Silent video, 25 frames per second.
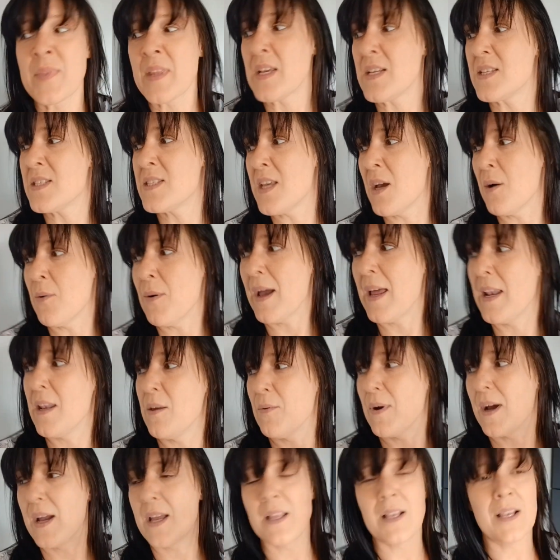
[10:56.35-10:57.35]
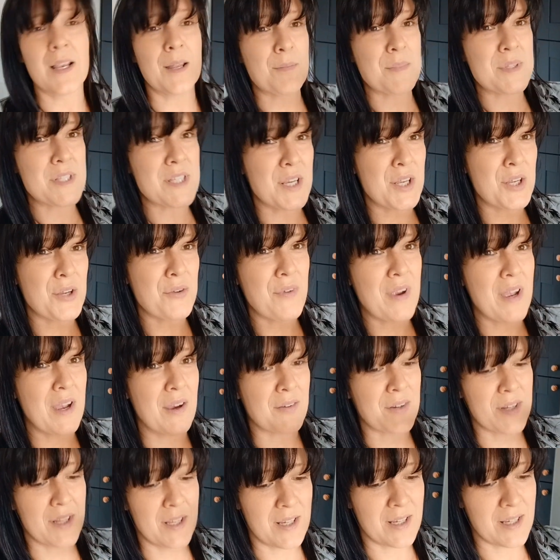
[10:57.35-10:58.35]
So anyway, let me turn you
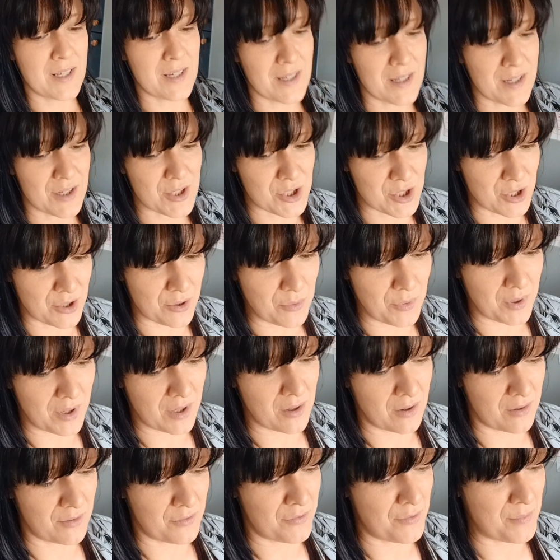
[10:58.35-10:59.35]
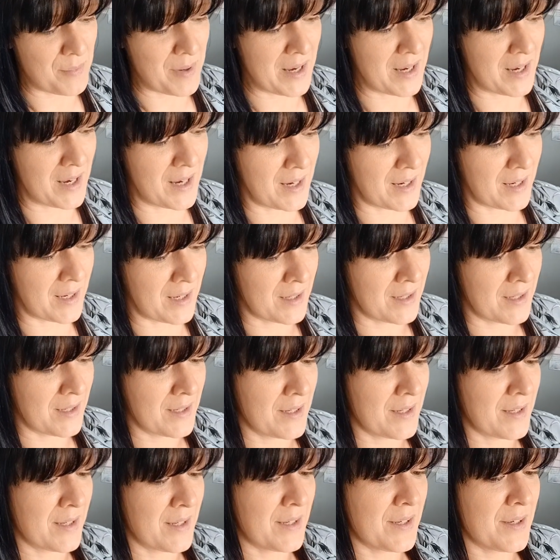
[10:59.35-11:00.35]
around and show you what I got for my
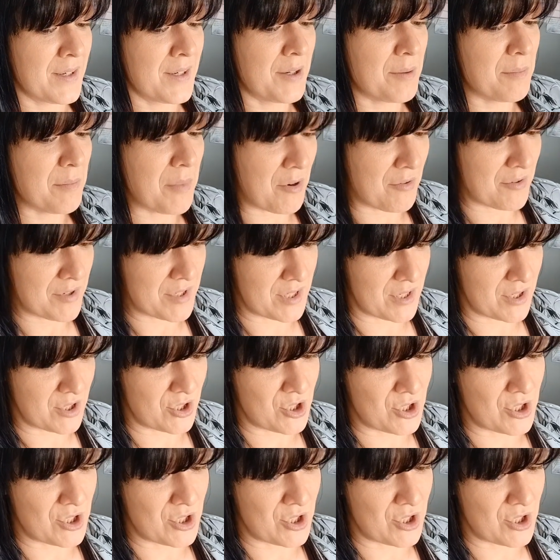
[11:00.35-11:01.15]
Morrisons